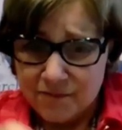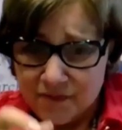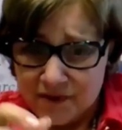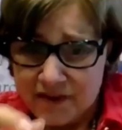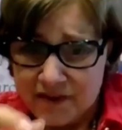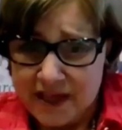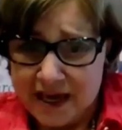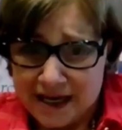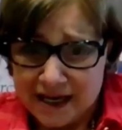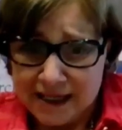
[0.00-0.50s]

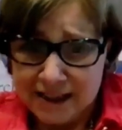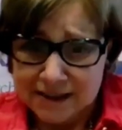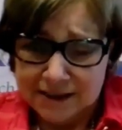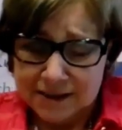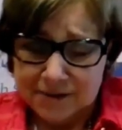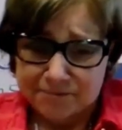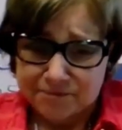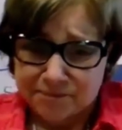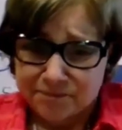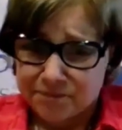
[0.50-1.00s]

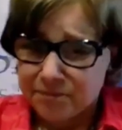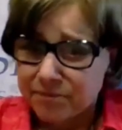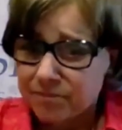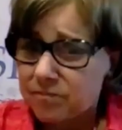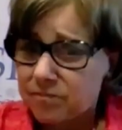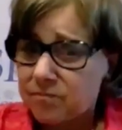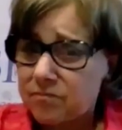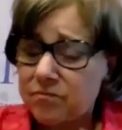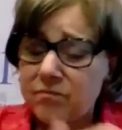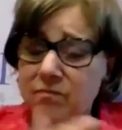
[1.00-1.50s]
that
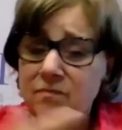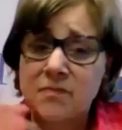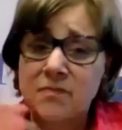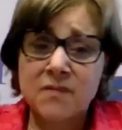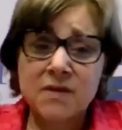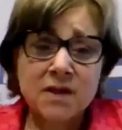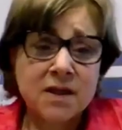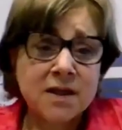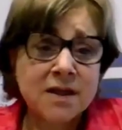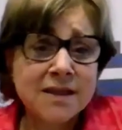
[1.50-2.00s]

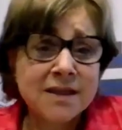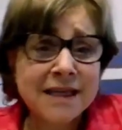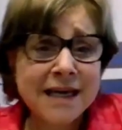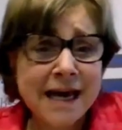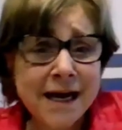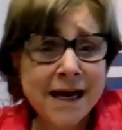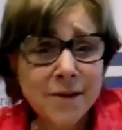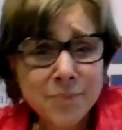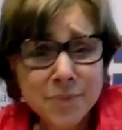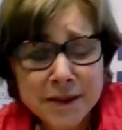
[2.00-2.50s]
the
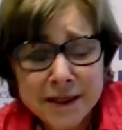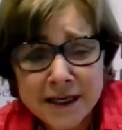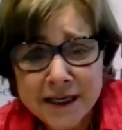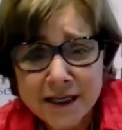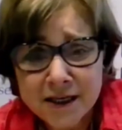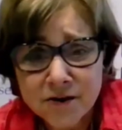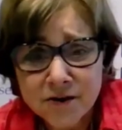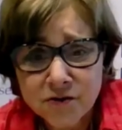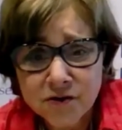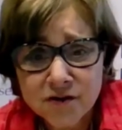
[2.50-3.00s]

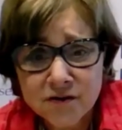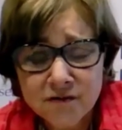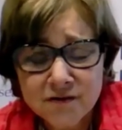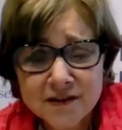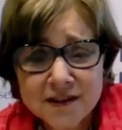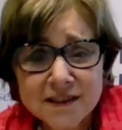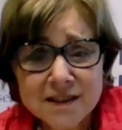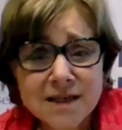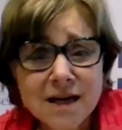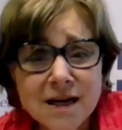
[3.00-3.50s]
application
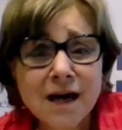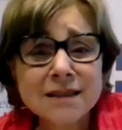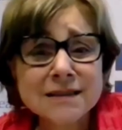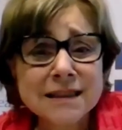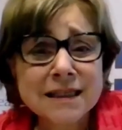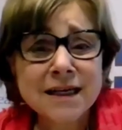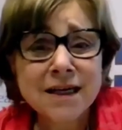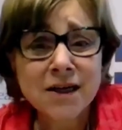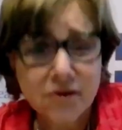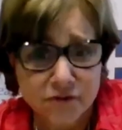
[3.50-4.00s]
did
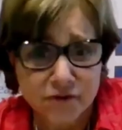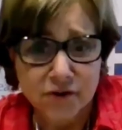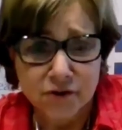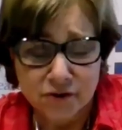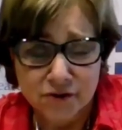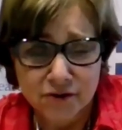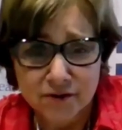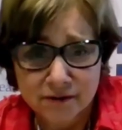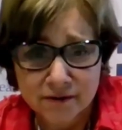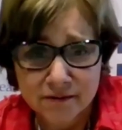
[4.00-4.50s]
not cover.